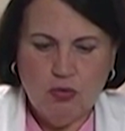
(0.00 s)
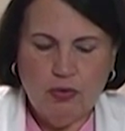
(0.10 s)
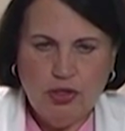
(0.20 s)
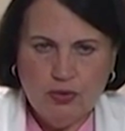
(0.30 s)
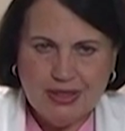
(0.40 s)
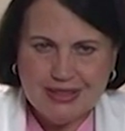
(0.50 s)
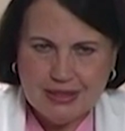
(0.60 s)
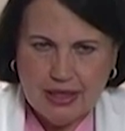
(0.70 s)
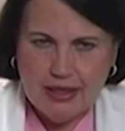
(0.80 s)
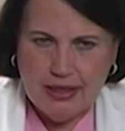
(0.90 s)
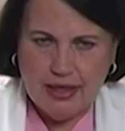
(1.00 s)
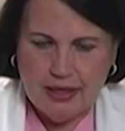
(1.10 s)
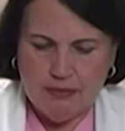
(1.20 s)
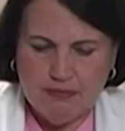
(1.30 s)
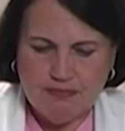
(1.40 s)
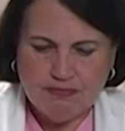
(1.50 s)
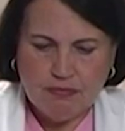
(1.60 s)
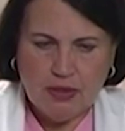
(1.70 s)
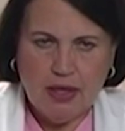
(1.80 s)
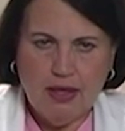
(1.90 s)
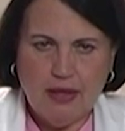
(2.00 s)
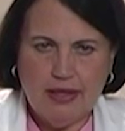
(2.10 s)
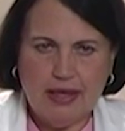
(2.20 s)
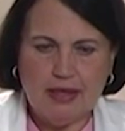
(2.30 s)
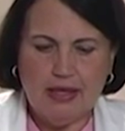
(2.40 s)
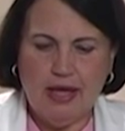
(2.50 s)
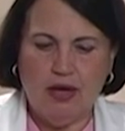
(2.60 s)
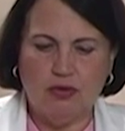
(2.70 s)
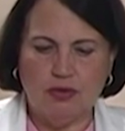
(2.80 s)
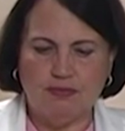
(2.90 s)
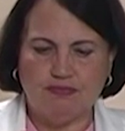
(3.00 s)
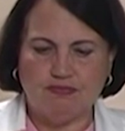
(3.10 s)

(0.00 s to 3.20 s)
when you excite an atom, that cloud